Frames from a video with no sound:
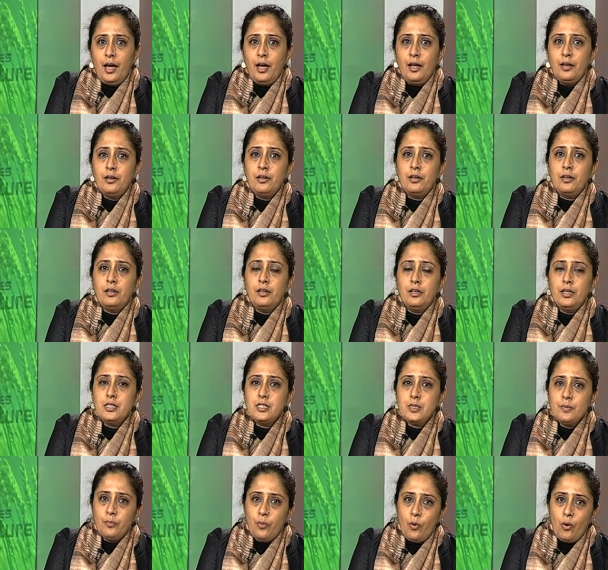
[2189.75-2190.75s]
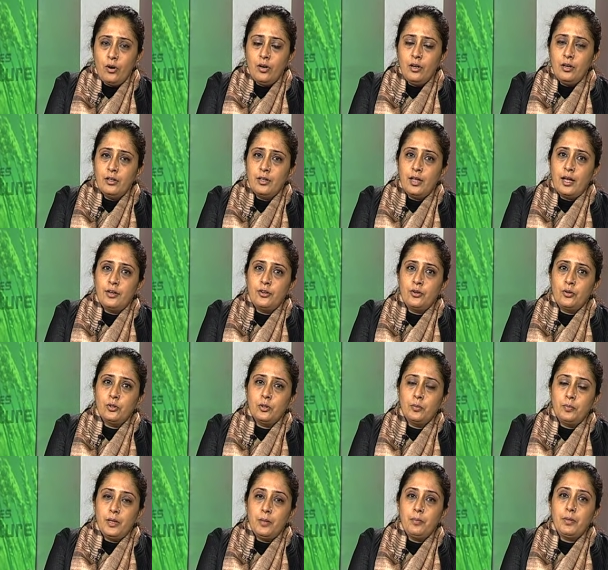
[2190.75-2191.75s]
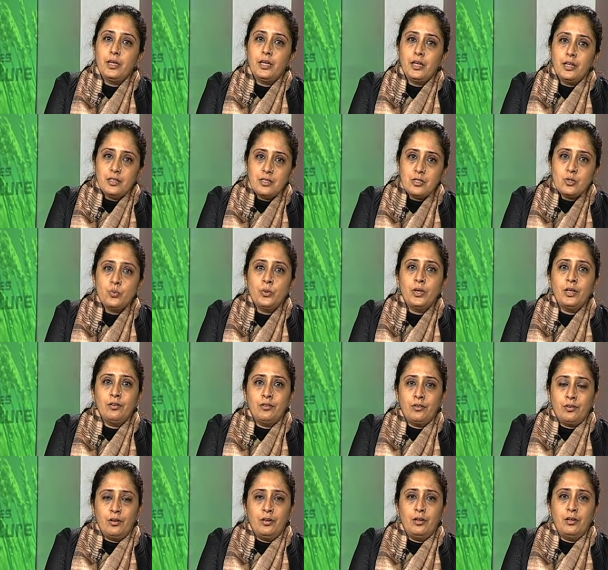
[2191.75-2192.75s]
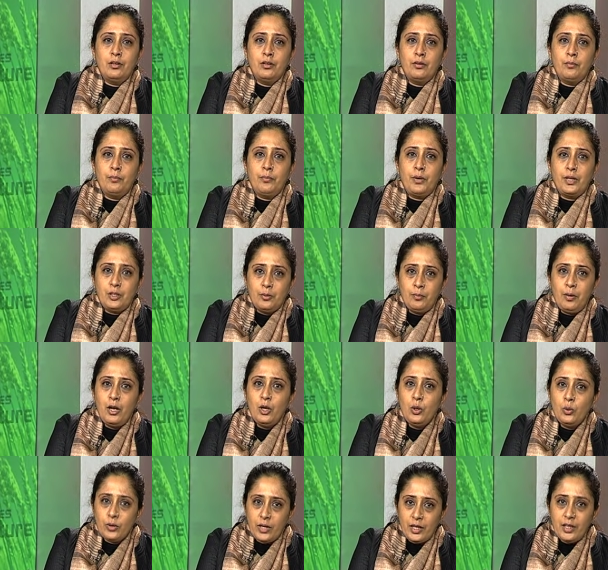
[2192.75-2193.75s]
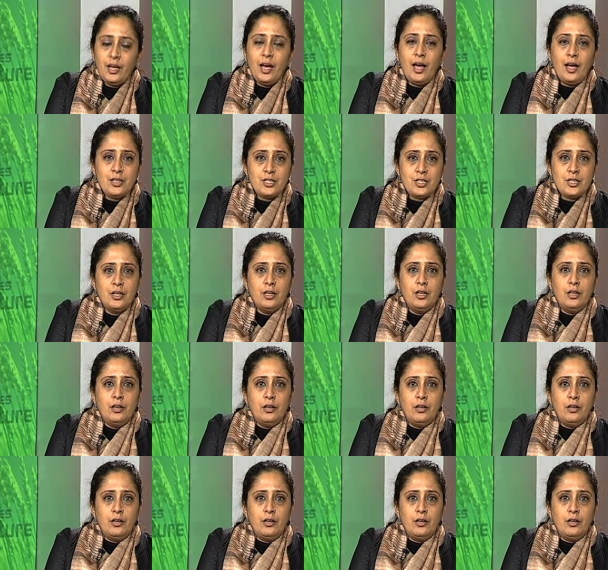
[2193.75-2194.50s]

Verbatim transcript: And uh, it's important that, you know, the play begins with uh, Pratibha looking at